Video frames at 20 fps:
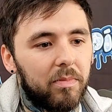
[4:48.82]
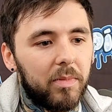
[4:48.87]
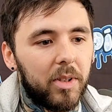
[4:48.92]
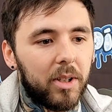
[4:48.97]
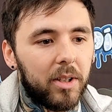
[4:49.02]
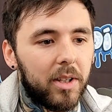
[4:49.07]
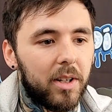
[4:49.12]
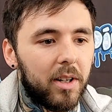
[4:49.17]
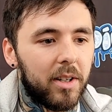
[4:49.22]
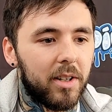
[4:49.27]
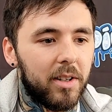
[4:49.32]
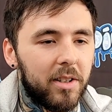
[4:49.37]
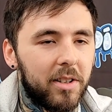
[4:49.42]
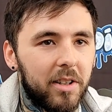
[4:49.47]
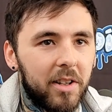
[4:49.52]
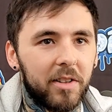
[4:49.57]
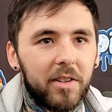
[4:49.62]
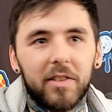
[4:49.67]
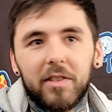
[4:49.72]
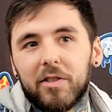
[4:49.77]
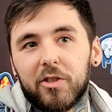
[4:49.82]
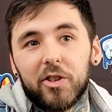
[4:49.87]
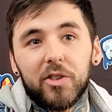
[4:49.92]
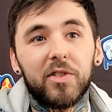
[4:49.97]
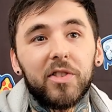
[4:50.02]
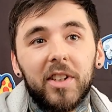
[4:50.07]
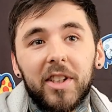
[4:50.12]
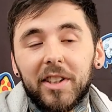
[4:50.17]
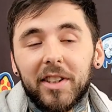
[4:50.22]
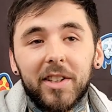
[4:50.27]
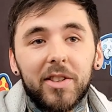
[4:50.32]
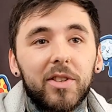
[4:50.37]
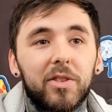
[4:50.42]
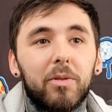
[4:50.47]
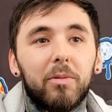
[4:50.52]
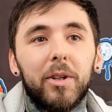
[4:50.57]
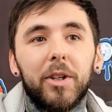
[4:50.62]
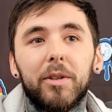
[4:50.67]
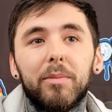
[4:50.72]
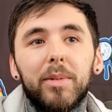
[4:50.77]
you know, I, I just think that's the
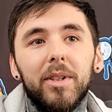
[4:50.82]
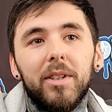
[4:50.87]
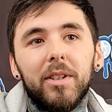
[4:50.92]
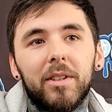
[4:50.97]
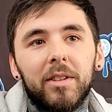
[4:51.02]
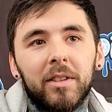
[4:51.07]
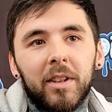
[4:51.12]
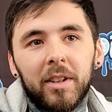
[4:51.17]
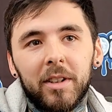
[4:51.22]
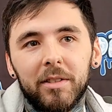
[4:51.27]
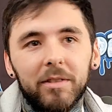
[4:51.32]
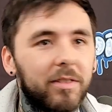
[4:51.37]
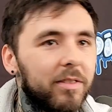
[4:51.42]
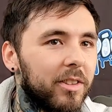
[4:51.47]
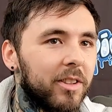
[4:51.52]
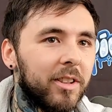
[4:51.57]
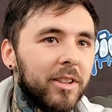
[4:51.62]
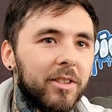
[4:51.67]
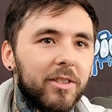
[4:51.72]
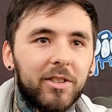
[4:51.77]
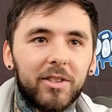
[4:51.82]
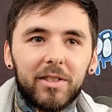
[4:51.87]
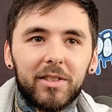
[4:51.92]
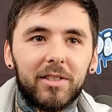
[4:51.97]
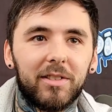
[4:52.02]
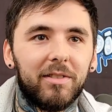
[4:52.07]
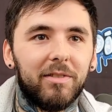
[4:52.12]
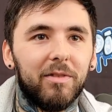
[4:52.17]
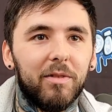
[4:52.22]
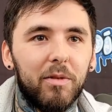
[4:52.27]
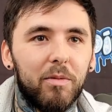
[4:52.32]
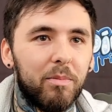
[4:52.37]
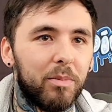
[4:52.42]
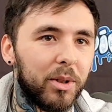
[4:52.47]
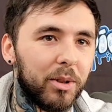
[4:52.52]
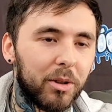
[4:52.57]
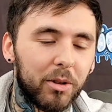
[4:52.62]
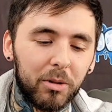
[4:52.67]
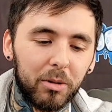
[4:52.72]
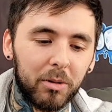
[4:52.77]
way to be in life. You know, just
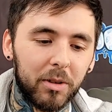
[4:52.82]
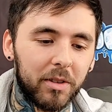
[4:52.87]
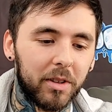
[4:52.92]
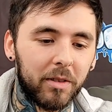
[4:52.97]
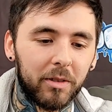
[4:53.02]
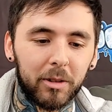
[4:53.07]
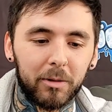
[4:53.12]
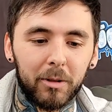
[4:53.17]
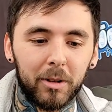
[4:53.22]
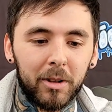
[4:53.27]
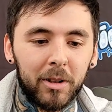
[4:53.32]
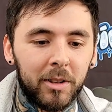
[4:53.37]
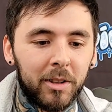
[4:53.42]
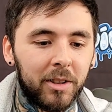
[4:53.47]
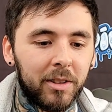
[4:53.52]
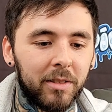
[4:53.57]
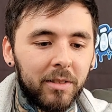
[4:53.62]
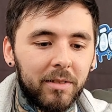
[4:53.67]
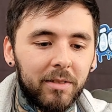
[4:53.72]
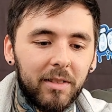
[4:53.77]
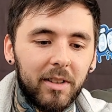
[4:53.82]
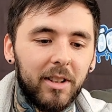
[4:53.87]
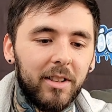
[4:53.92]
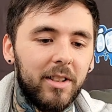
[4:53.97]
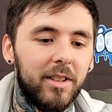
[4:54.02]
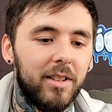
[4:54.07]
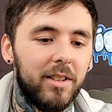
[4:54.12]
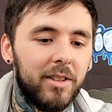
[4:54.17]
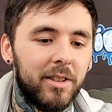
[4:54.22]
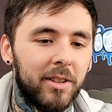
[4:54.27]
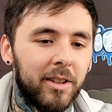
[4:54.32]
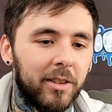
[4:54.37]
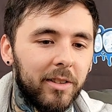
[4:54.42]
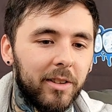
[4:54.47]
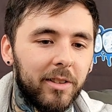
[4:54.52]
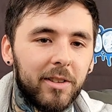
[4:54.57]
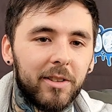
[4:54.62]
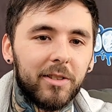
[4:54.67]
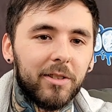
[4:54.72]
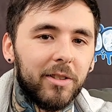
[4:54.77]
be cool with everyone, and you know,
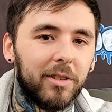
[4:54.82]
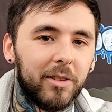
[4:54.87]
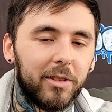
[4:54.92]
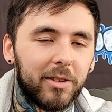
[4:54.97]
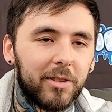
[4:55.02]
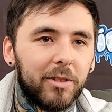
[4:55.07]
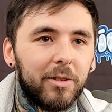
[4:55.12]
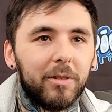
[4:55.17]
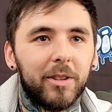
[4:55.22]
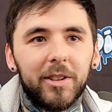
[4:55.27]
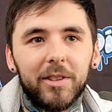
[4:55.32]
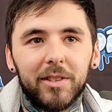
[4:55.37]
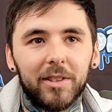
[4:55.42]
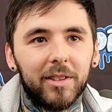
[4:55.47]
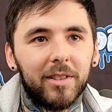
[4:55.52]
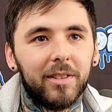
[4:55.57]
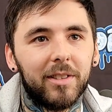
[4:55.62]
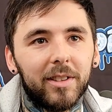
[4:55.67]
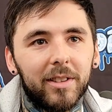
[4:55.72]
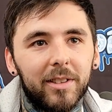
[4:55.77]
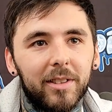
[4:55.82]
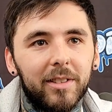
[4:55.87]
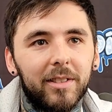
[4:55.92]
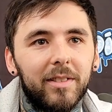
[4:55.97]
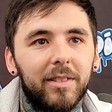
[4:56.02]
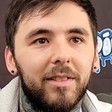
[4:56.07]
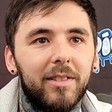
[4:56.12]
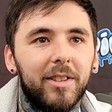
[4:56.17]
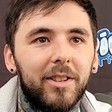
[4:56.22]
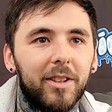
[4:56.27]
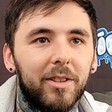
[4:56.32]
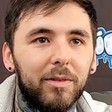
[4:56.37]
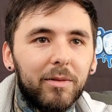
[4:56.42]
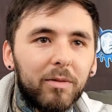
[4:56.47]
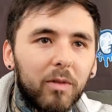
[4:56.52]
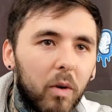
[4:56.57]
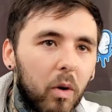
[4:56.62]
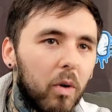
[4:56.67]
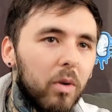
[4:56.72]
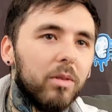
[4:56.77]
there, there's no reason to you know,
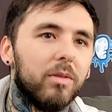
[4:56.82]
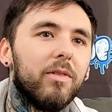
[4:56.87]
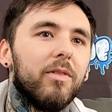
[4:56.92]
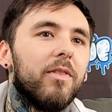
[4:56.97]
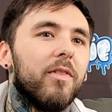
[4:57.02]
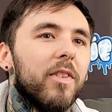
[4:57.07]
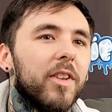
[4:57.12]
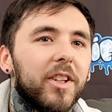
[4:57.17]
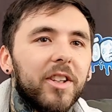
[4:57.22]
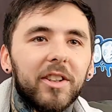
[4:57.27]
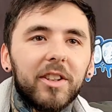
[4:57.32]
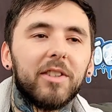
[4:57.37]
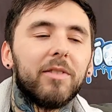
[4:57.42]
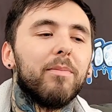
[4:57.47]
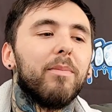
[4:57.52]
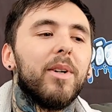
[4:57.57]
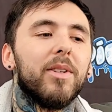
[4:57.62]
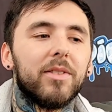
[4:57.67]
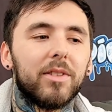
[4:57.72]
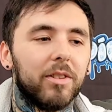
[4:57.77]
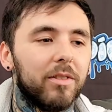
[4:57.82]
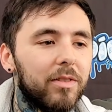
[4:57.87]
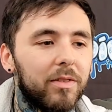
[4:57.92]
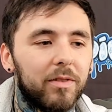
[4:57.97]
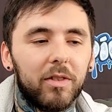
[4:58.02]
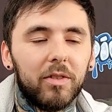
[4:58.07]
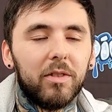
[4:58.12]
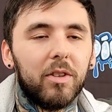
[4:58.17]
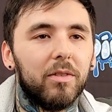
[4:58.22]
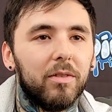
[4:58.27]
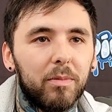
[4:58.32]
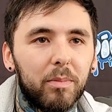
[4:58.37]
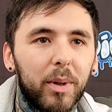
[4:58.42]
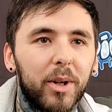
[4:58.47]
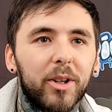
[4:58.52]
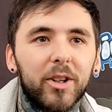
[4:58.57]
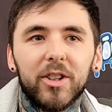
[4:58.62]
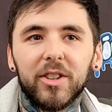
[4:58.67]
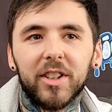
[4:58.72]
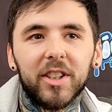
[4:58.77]
think myself
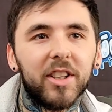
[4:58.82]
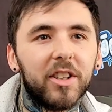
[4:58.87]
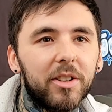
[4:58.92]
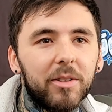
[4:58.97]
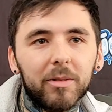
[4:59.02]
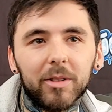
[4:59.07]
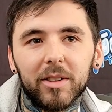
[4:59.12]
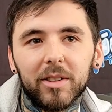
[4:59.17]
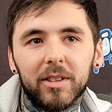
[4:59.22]
better than anyone.